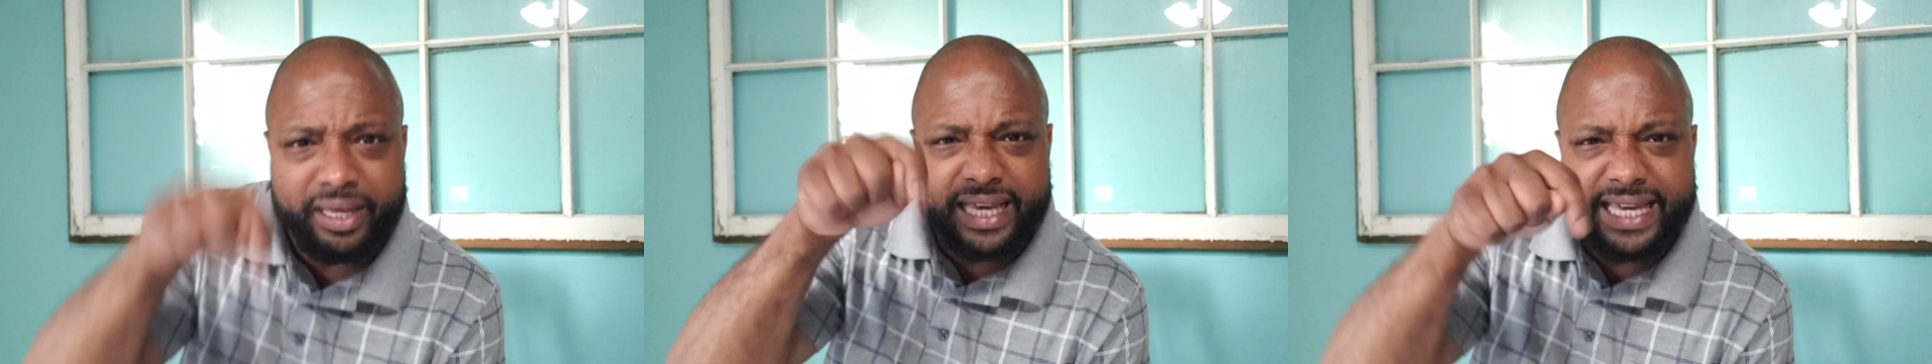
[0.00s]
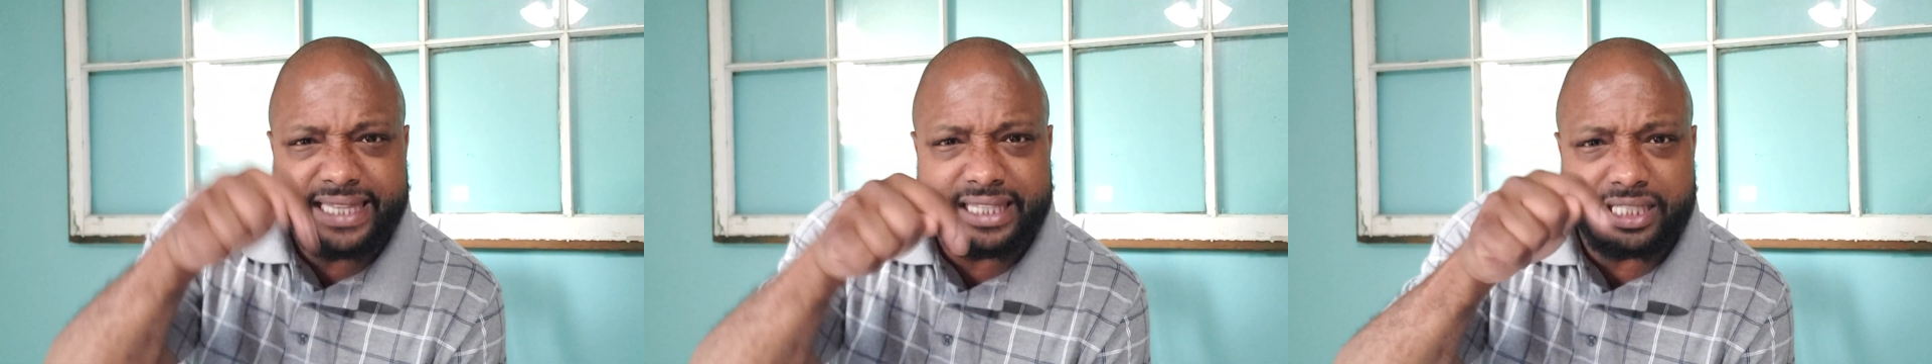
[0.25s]

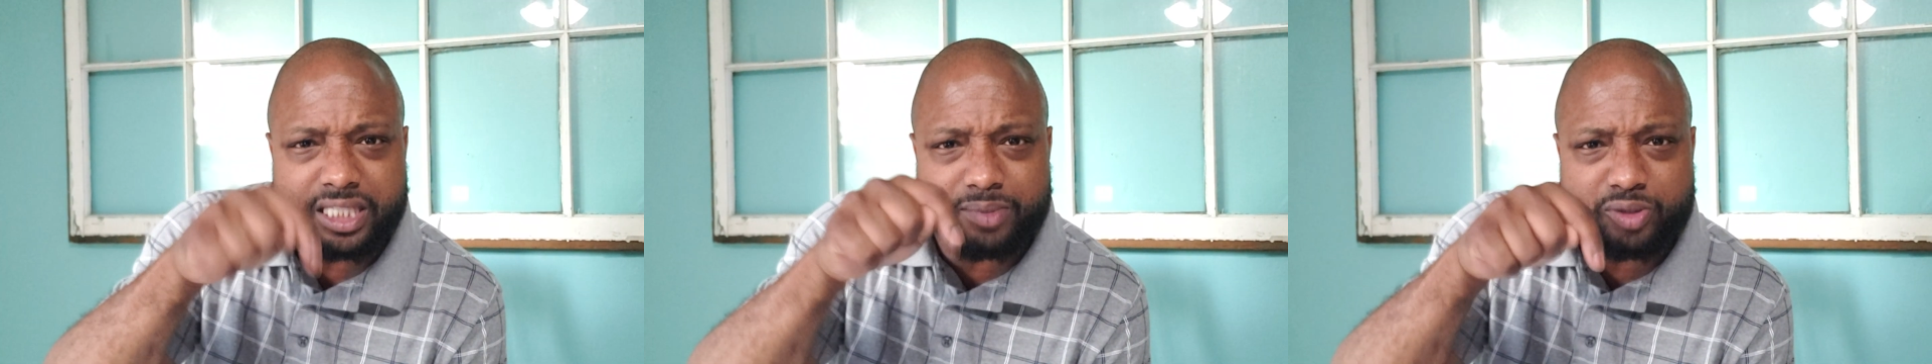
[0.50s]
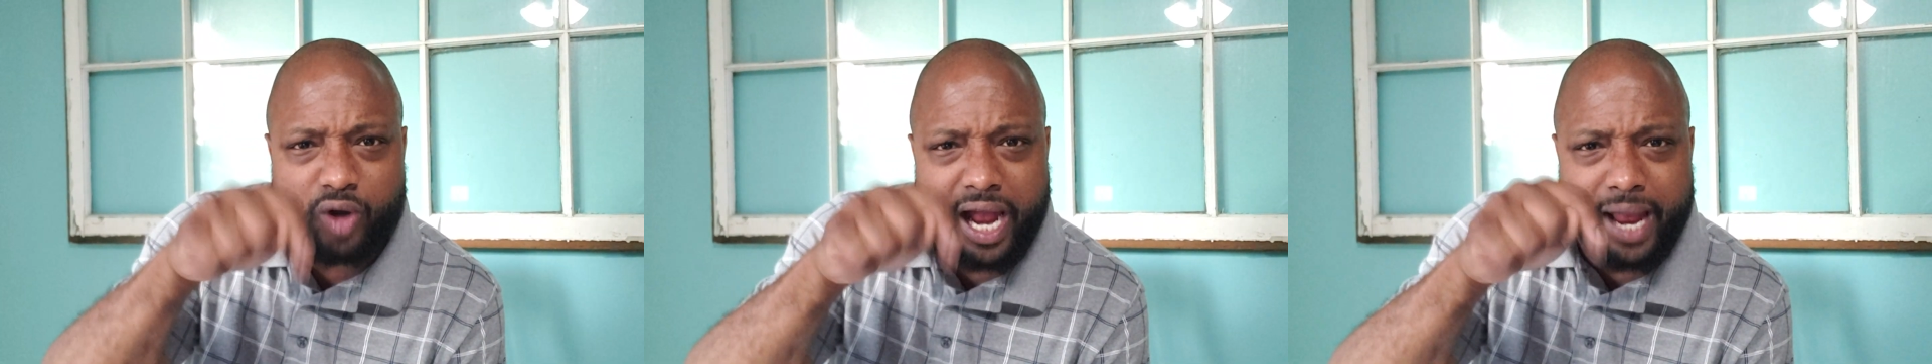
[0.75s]
hit the
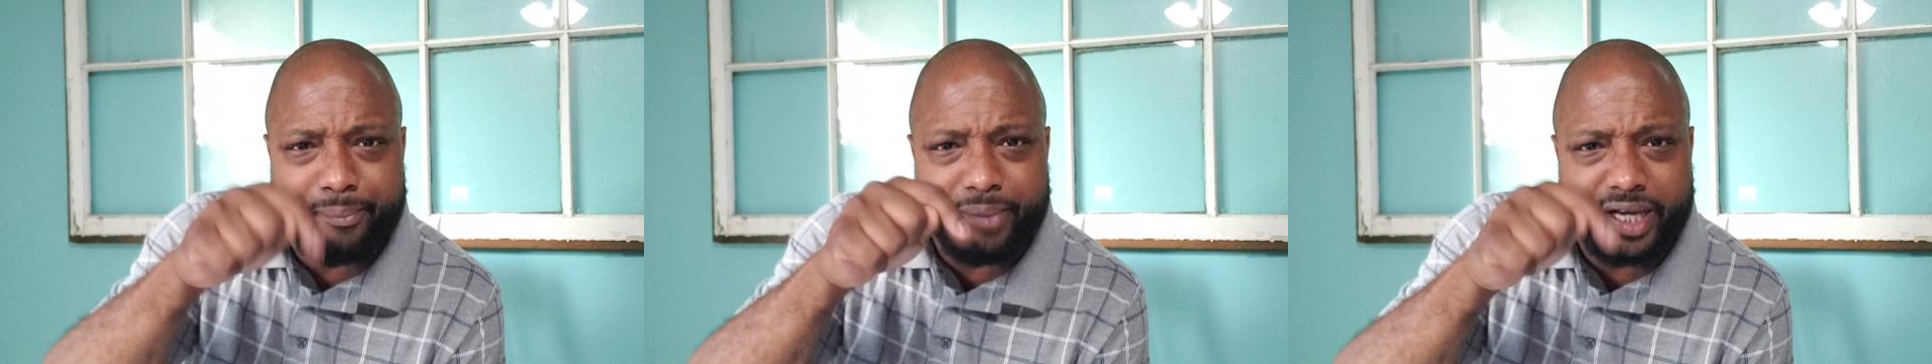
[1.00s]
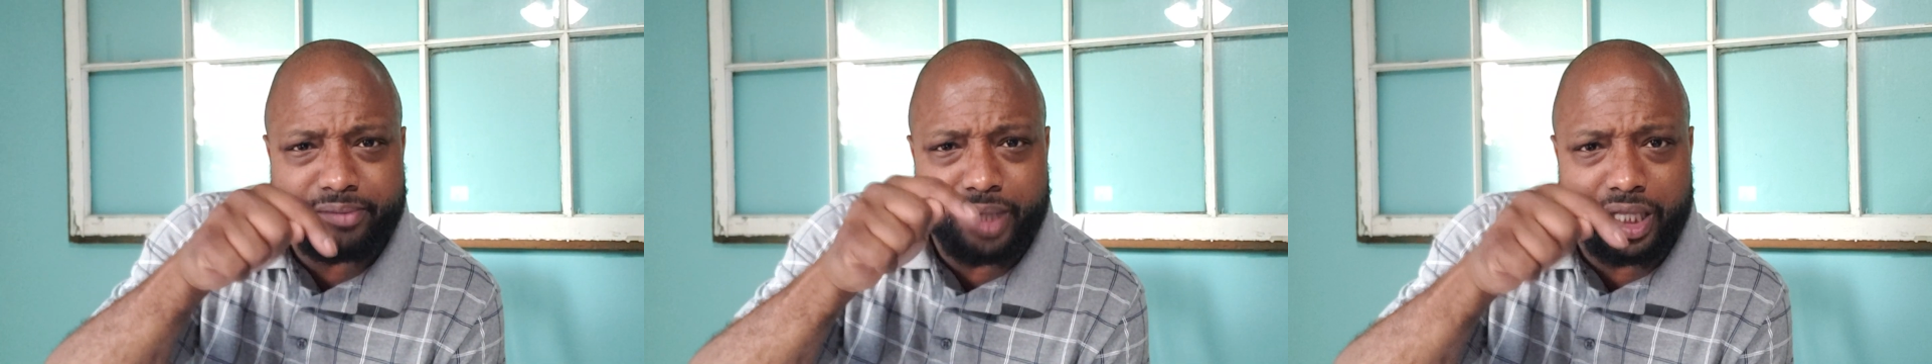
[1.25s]
subscribe
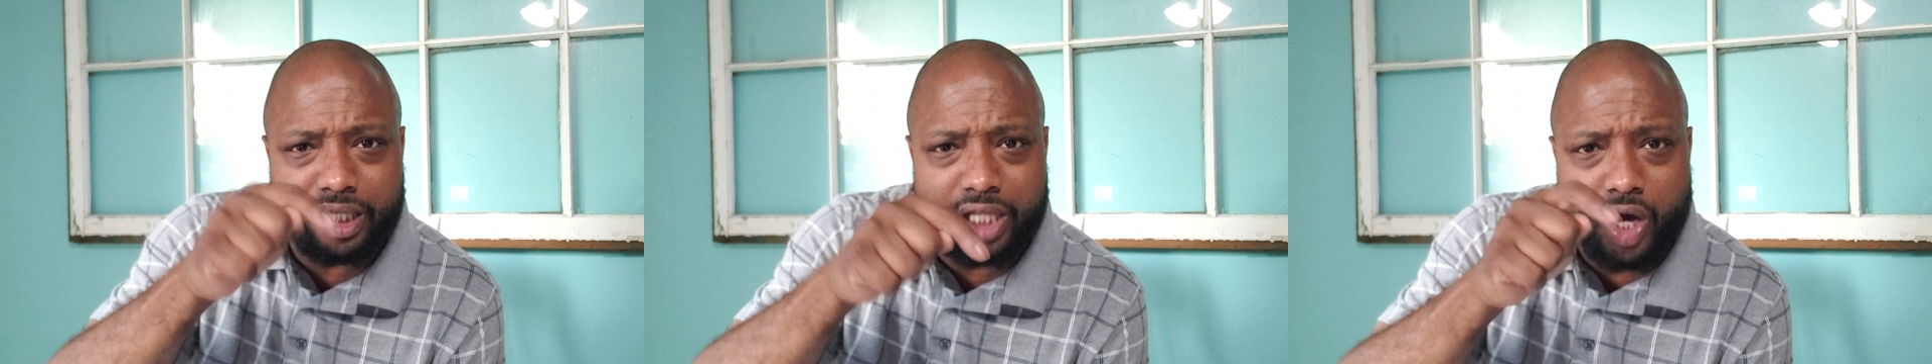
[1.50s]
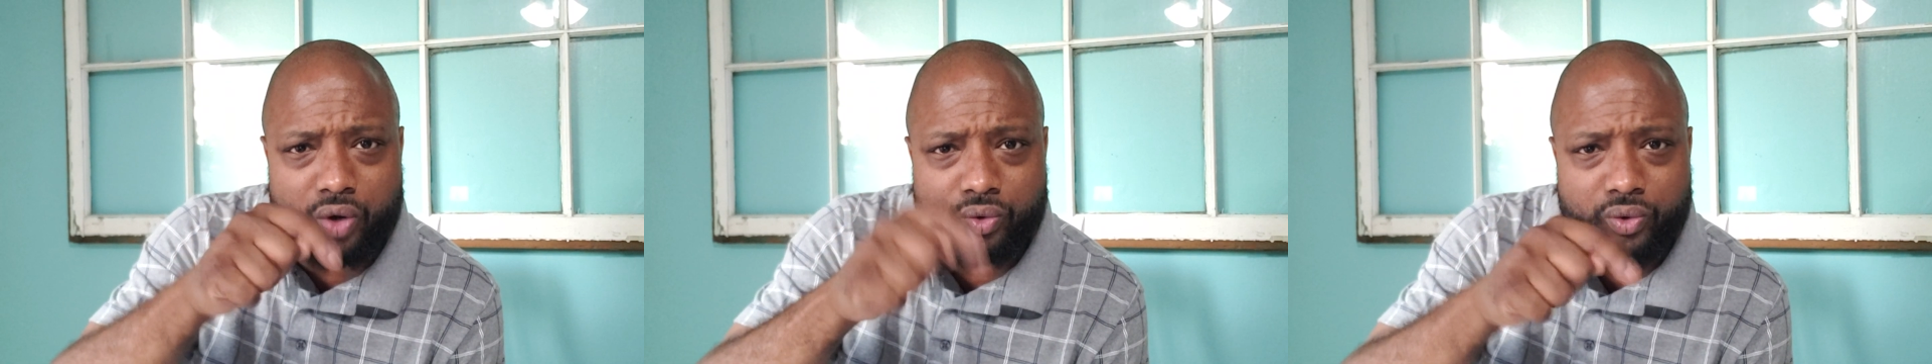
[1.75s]
button
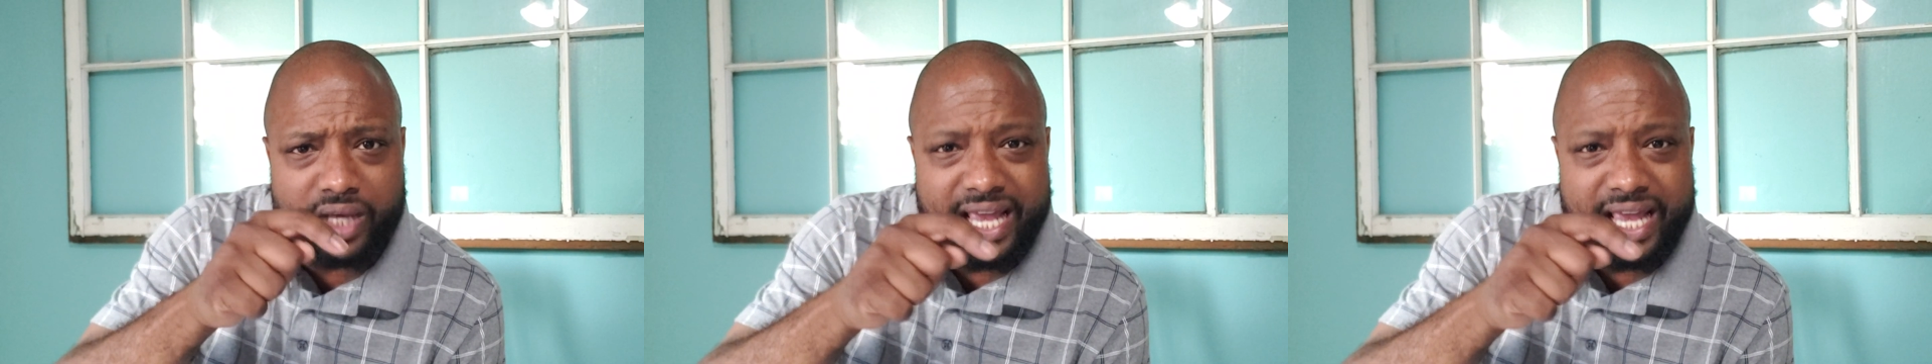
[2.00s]
below.